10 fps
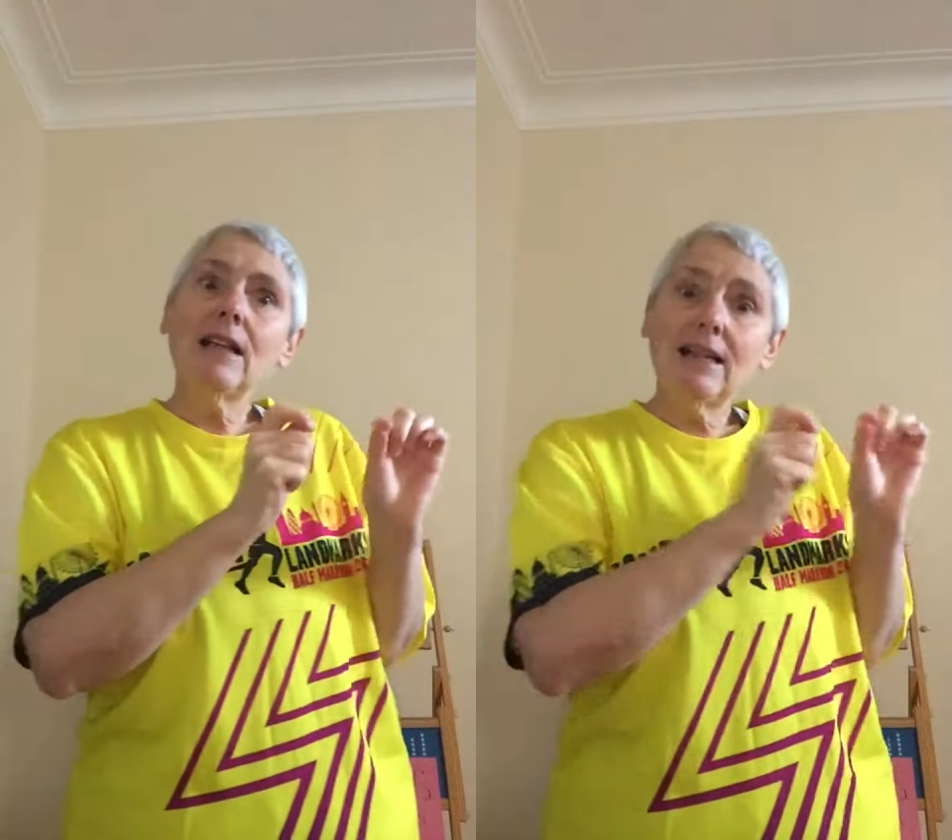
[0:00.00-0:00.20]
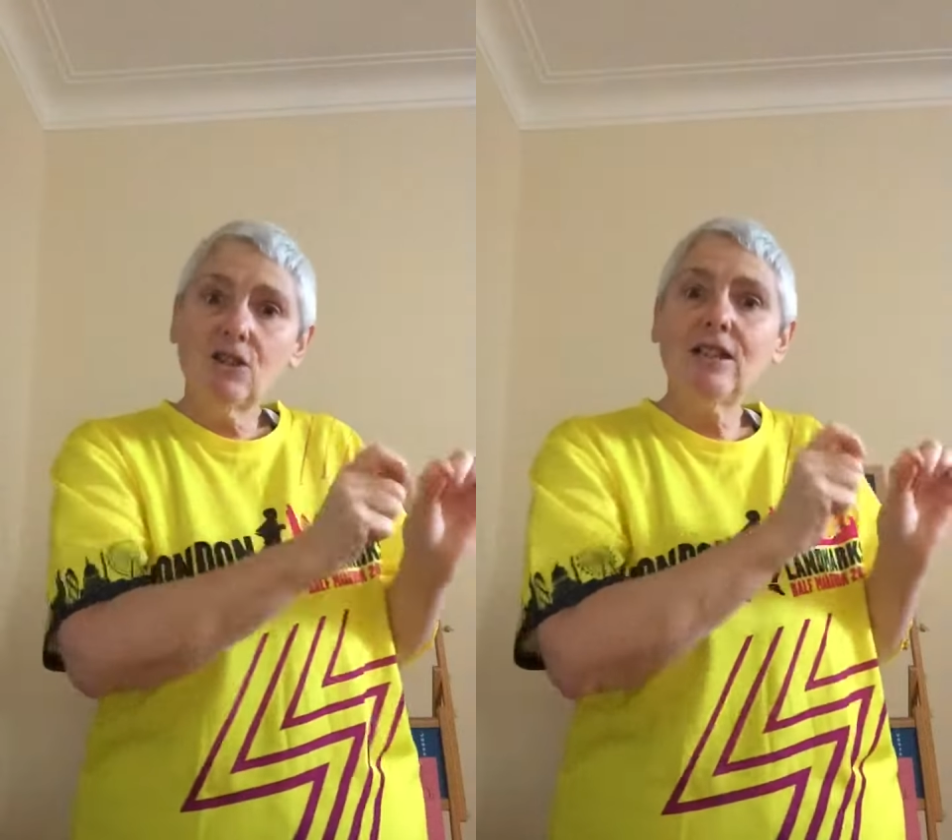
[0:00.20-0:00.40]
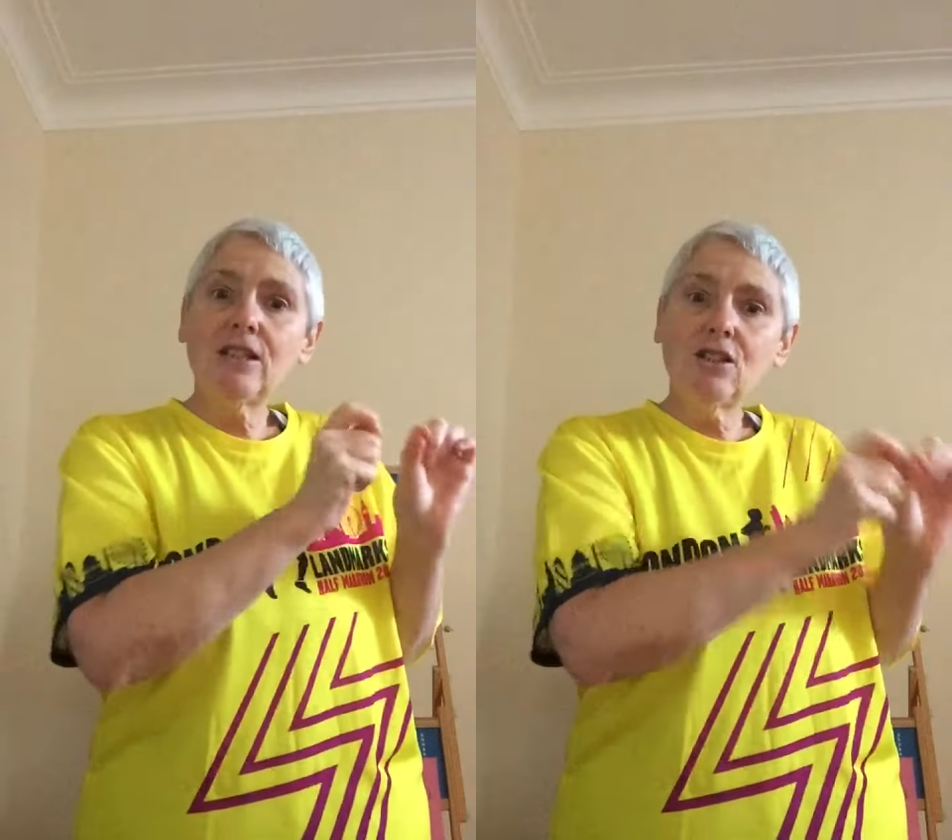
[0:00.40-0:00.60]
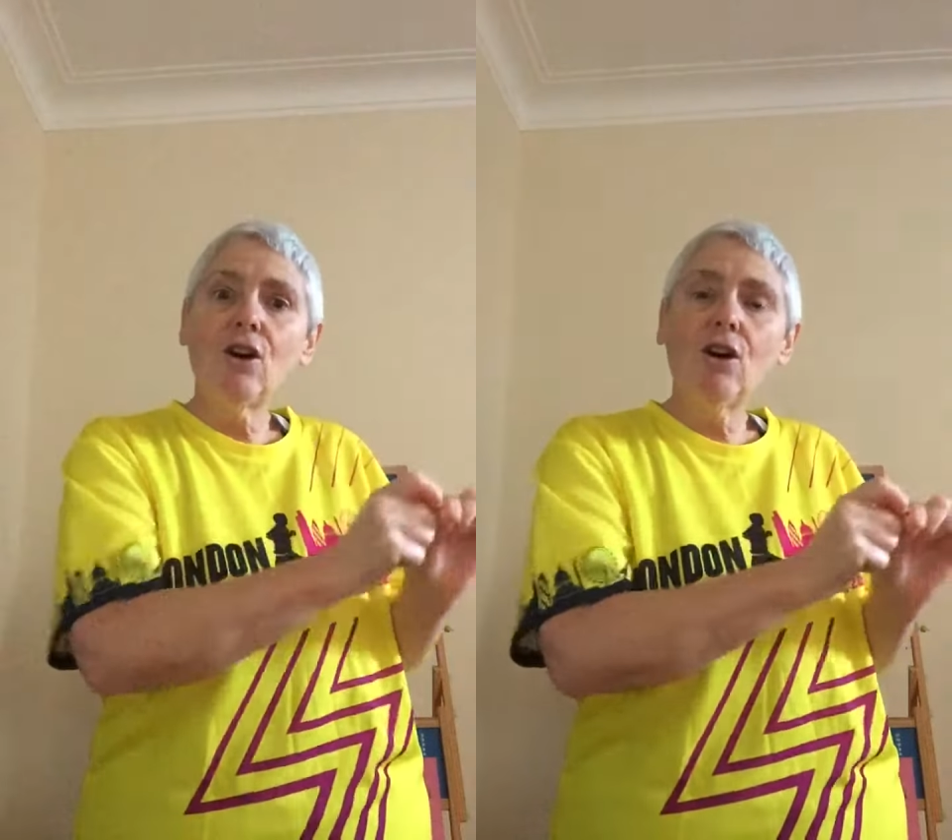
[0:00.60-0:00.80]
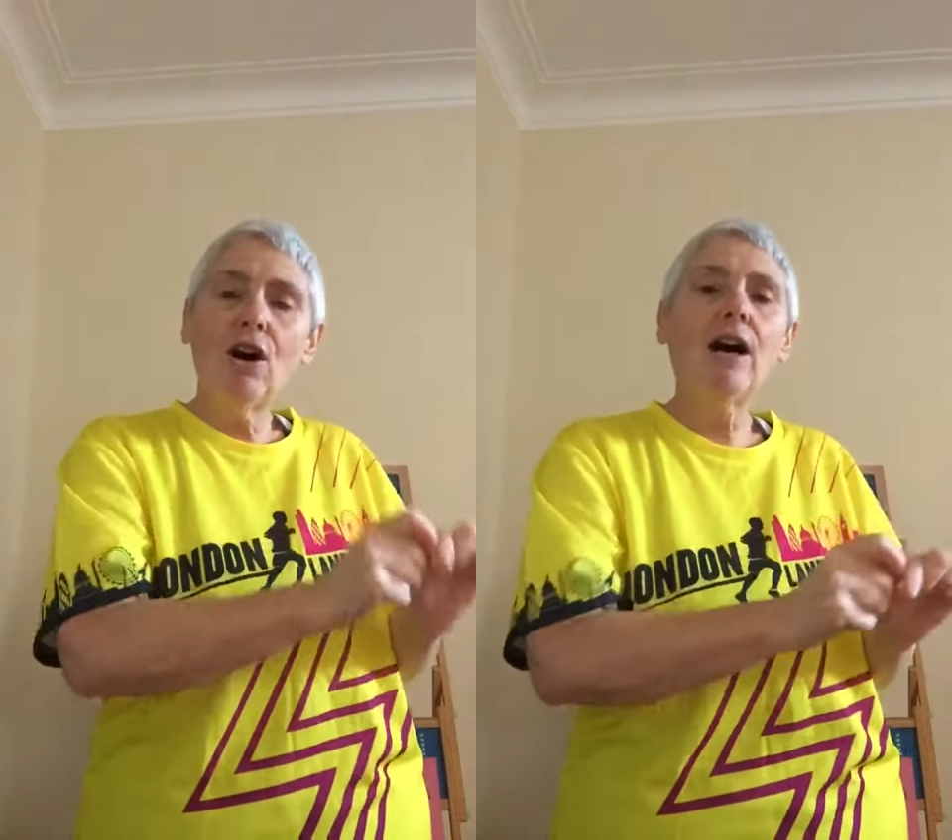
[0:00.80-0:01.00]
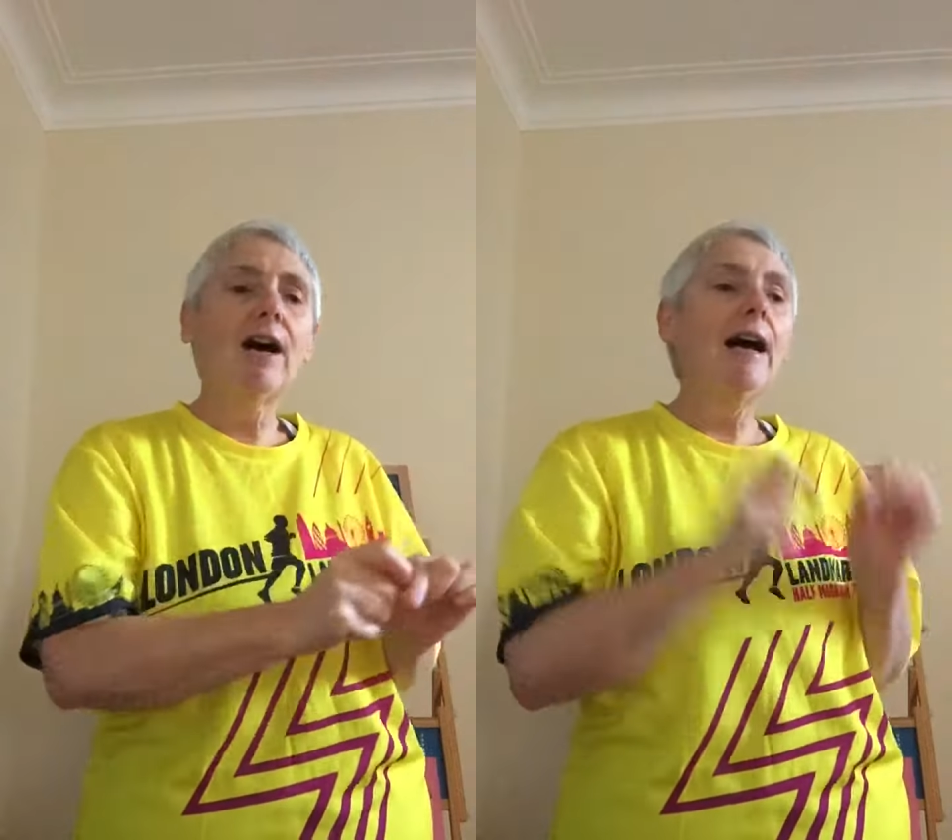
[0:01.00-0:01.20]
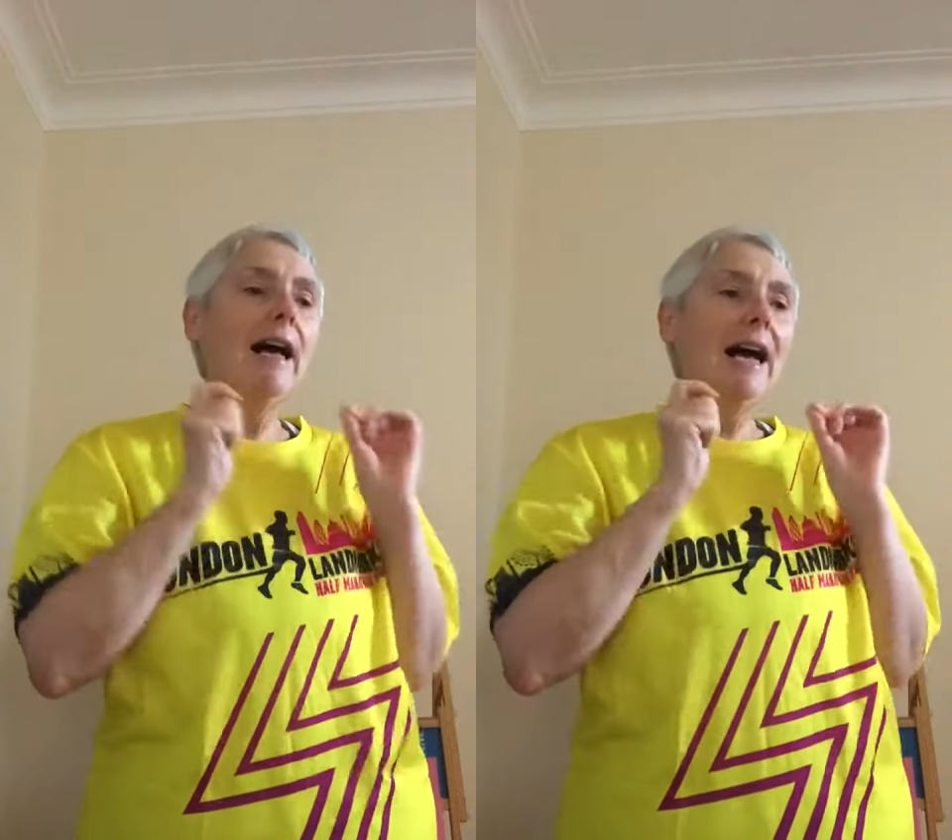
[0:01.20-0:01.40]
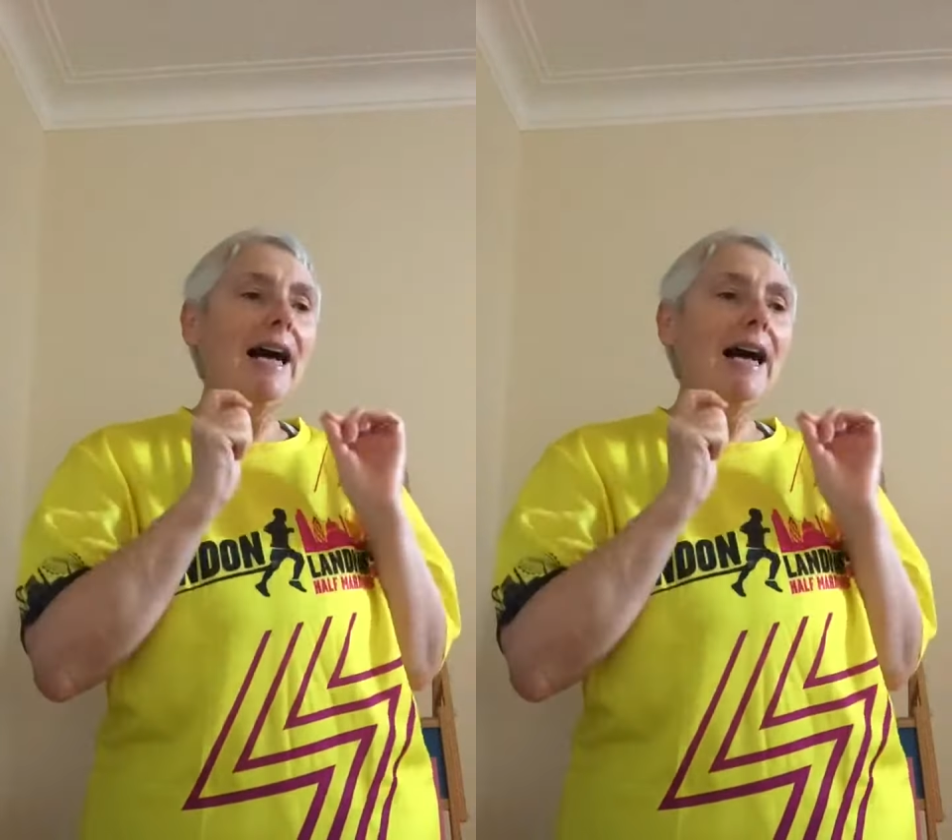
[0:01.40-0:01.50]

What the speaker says: actually saw her,